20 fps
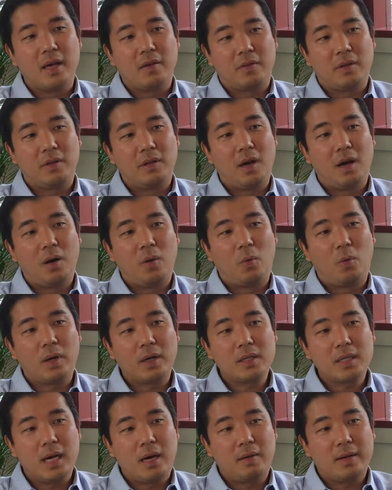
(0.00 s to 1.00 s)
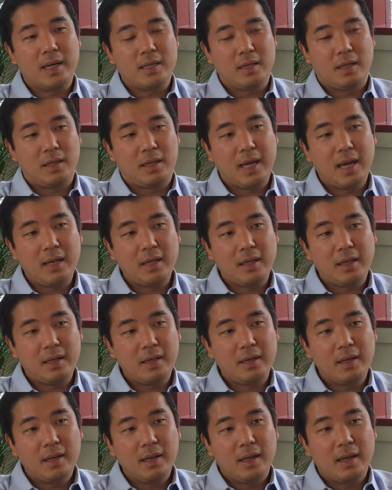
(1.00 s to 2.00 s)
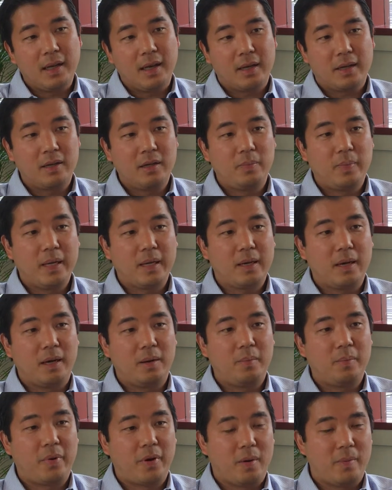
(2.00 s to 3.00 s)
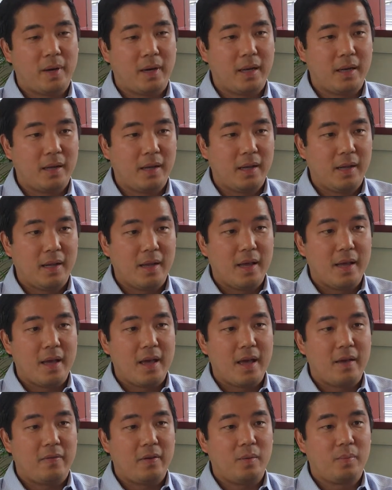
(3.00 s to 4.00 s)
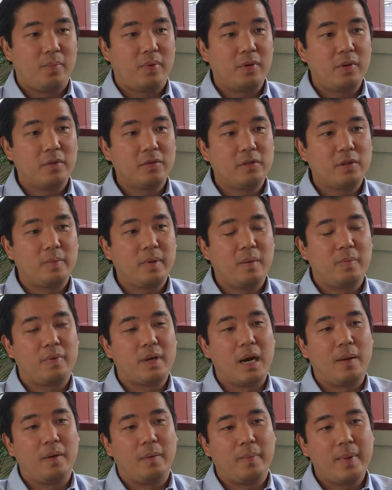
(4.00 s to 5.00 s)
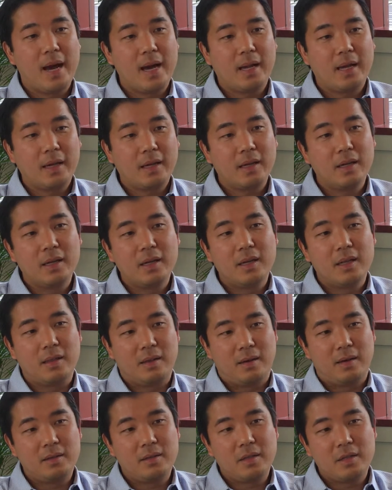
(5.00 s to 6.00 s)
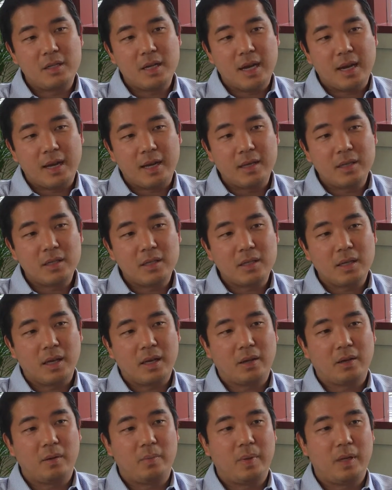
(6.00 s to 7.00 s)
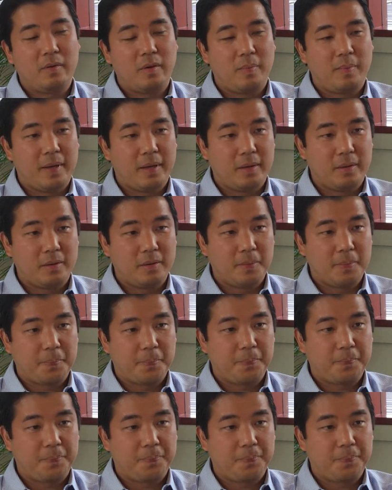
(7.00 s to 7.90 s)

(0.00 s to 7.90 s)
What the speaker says: If the law works out as intended, it could become permanent. If it proves to be problematic, there is a chance it could be repealed.